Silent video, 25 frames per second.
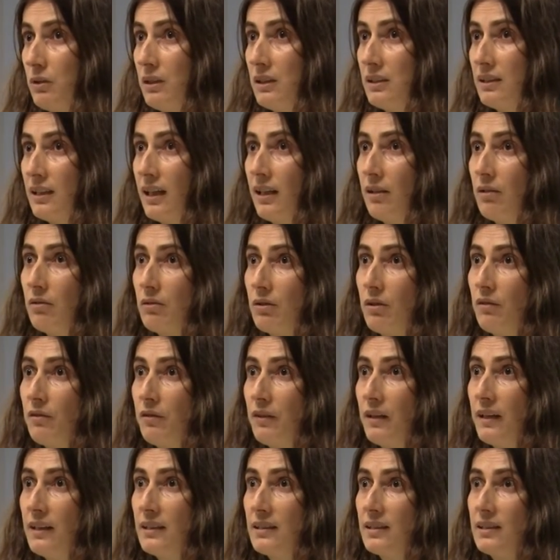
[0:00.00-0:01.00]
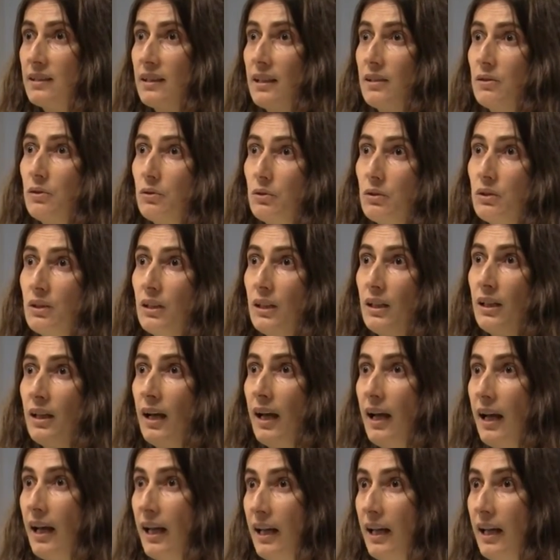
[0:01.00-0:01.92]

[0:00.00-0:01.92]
these kind of conferences that you see